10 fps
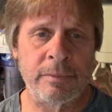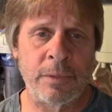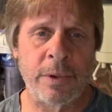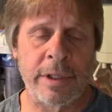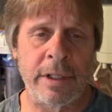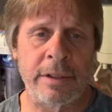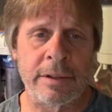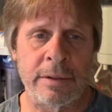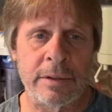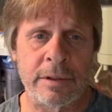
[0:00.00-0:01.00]
we're getting
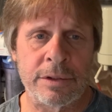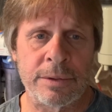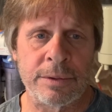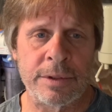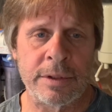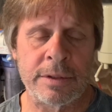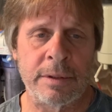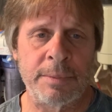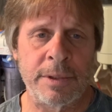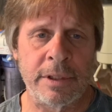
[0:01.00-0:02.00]
the true 60
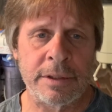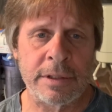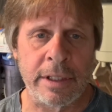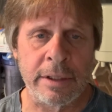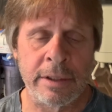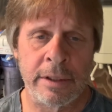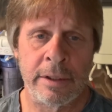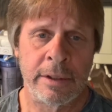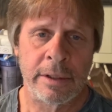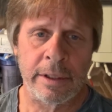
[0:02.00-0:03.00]
PSI,
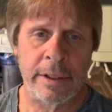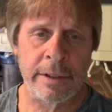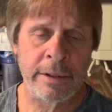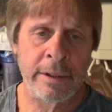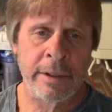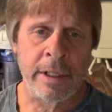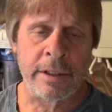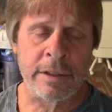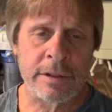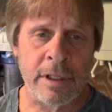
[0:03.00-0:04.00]
all right?
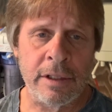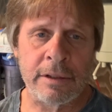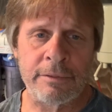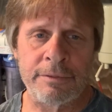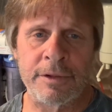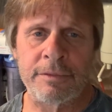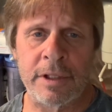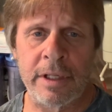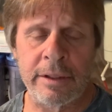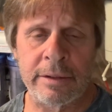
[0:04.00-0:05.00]
And it's 150
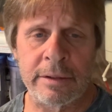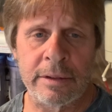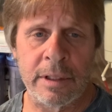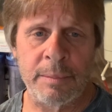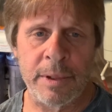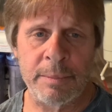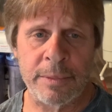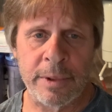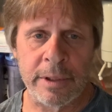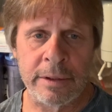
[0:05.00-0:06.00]
gallon a day
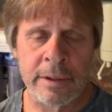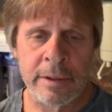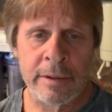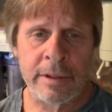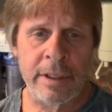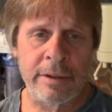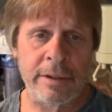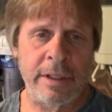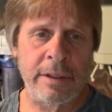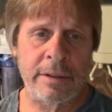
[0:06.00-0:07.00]
membrane. Now you're
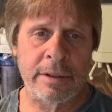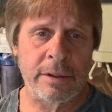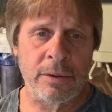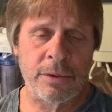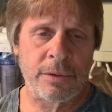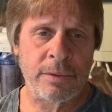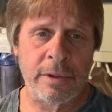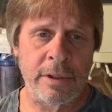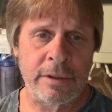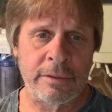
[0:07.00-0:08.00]
not going to go through
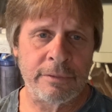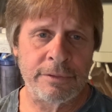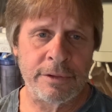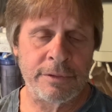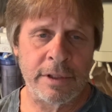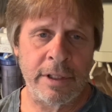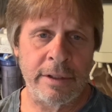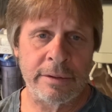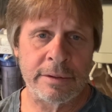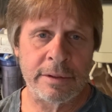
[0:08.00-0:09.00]
150
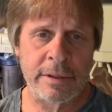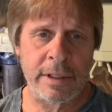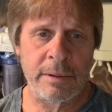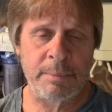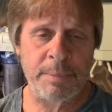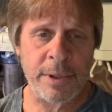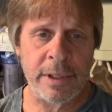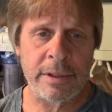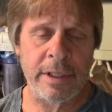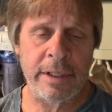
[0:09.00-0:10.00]
gallons a day, but
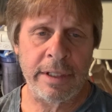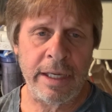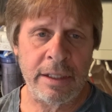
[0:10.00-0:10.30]
that